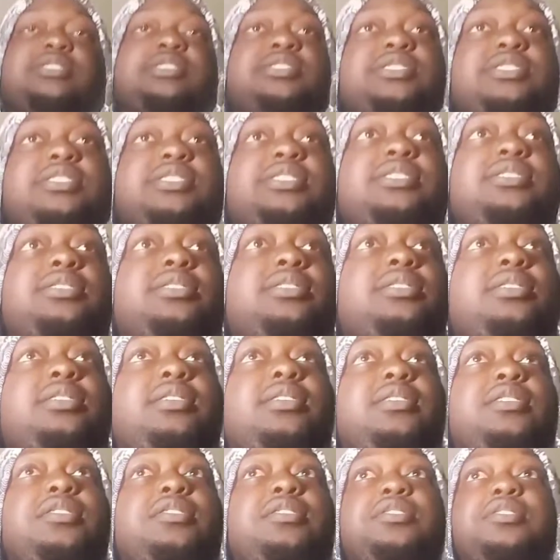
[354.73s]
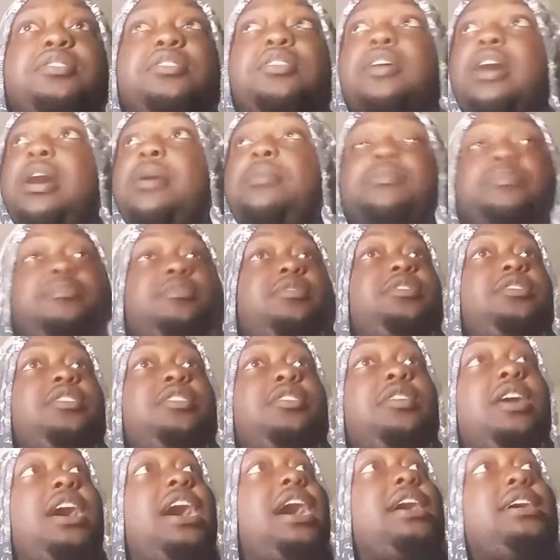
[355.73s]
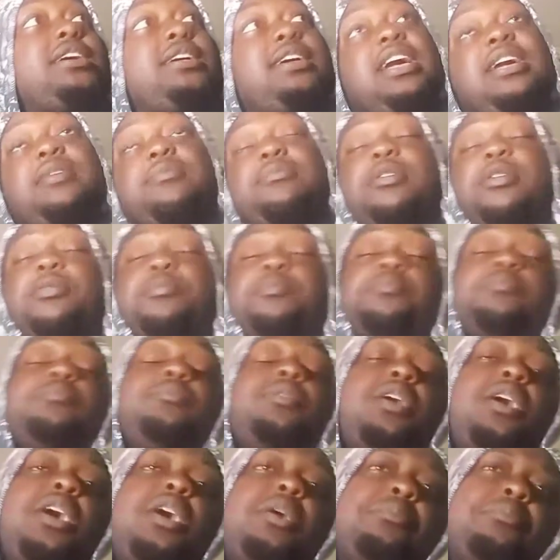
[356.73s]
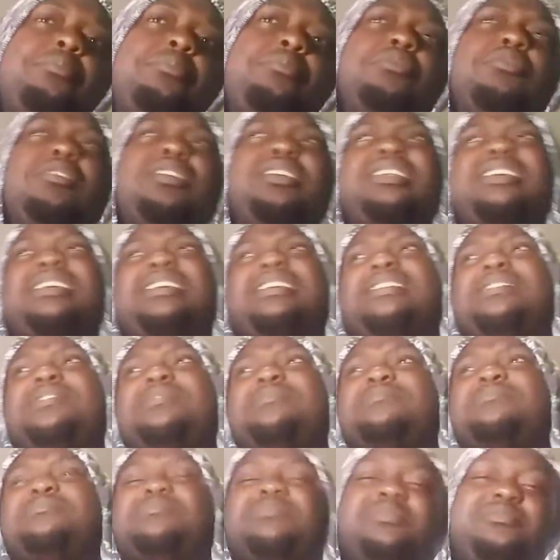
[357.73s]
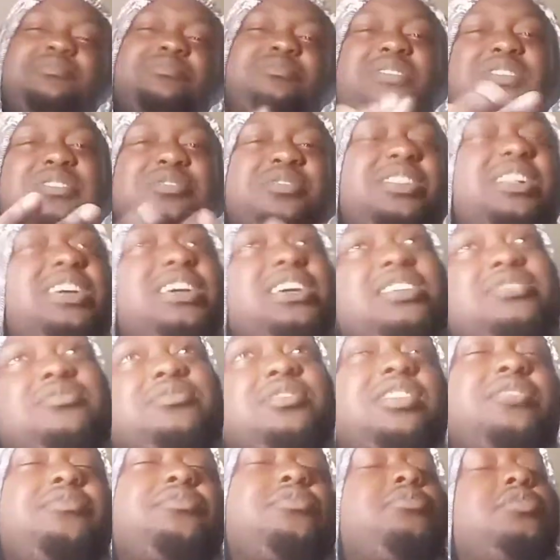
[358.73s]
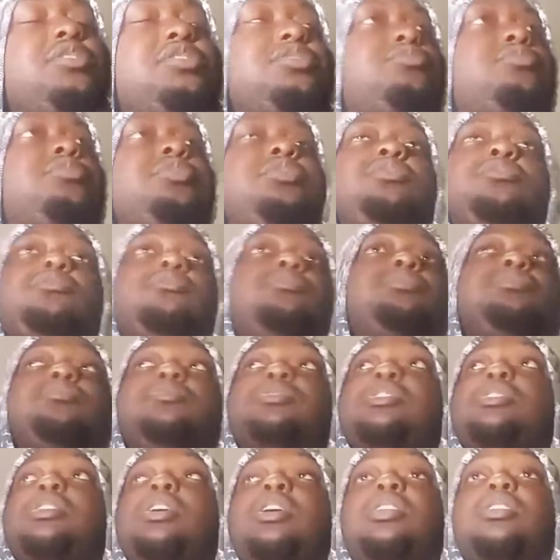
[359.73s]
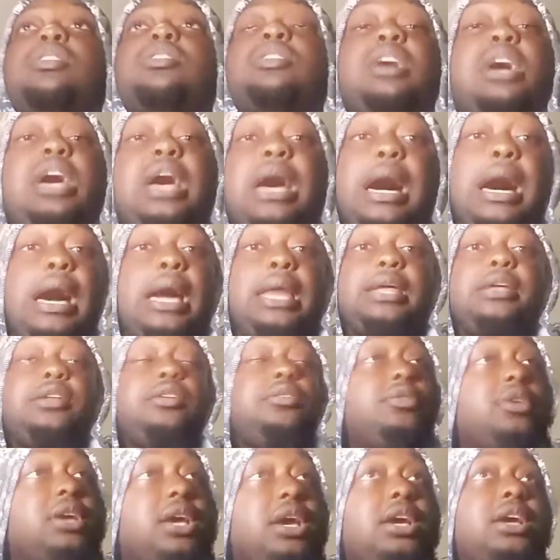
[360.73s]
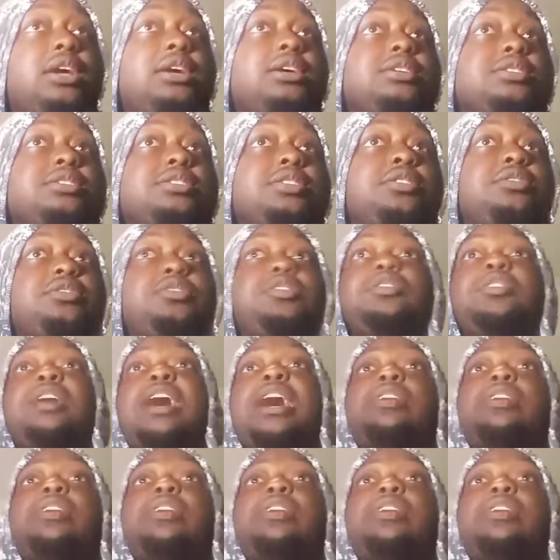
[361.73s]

and shit. I came up pretty middle class, whatever. What you wanna call it? I ain't in on gang, so you know